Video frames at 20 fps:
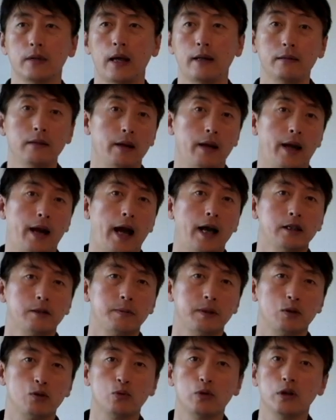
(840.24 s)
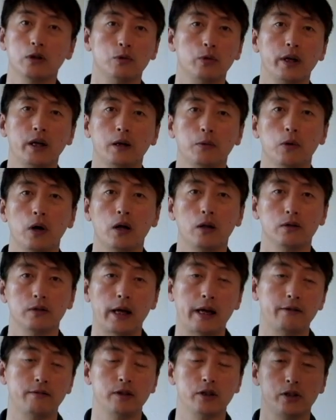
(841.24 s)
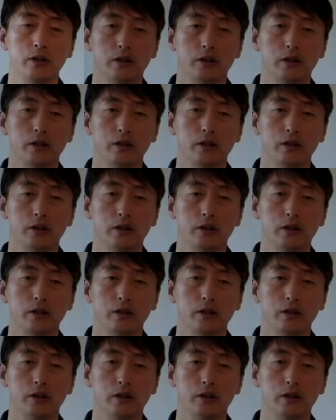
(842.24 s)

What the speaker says: it has been doing really well ever